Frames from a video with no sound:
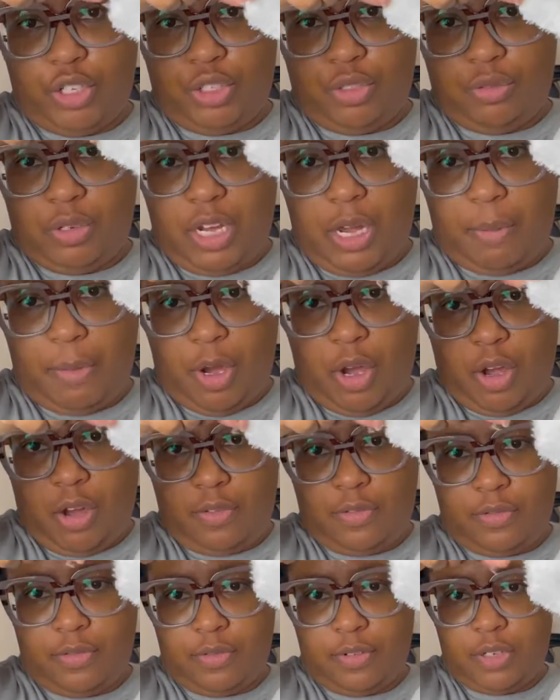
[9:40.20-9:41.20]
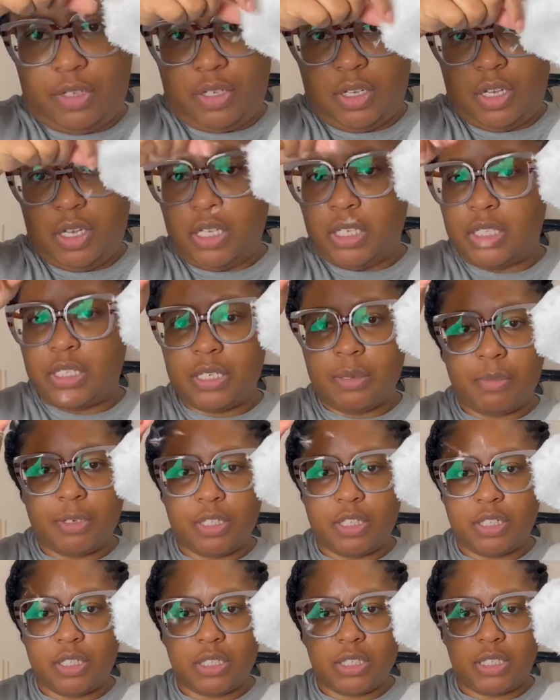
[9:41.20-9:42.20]
to come off.
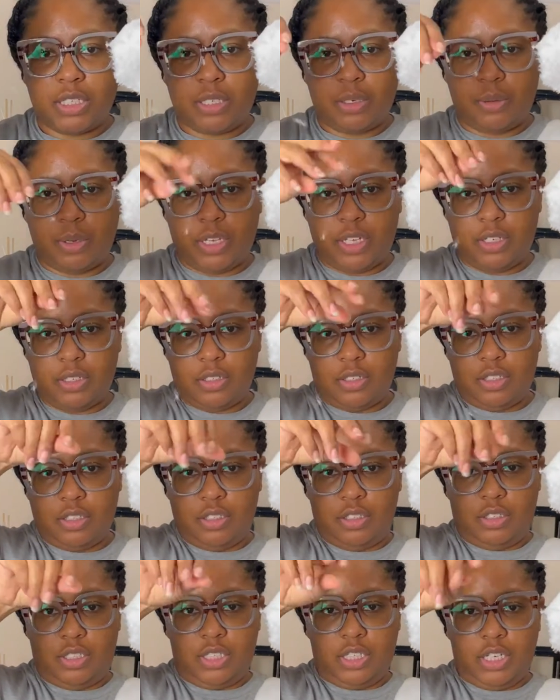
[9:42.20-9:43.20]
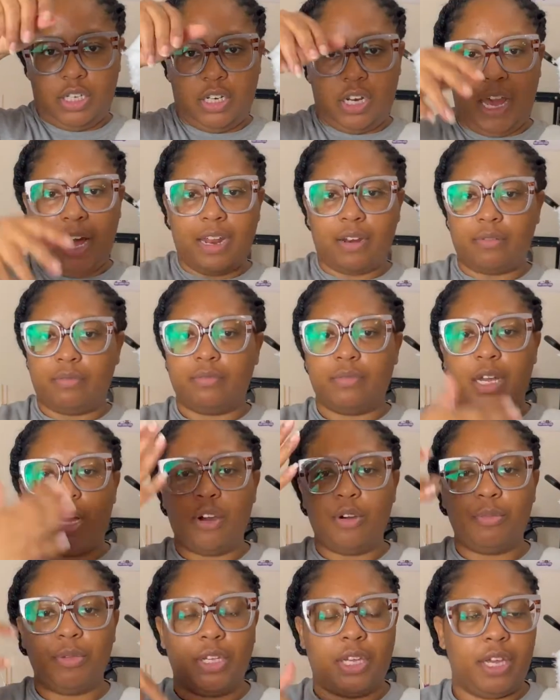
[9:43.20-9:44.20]
Similar to sequin, you see it? I
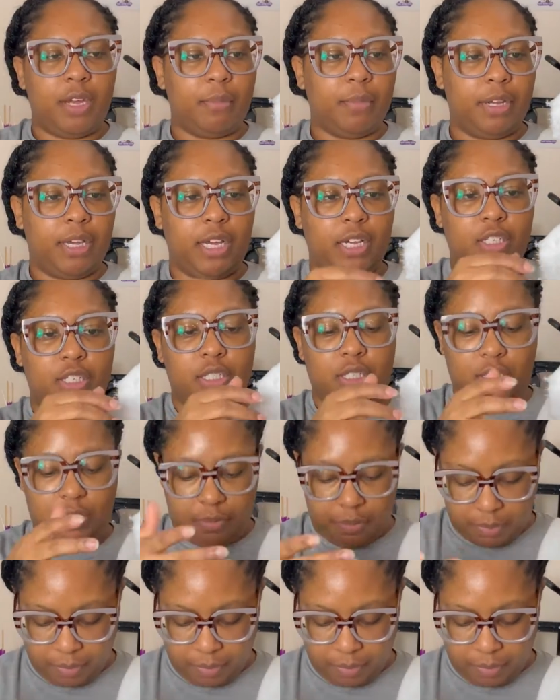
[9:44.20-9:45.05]
hope the camera catches it.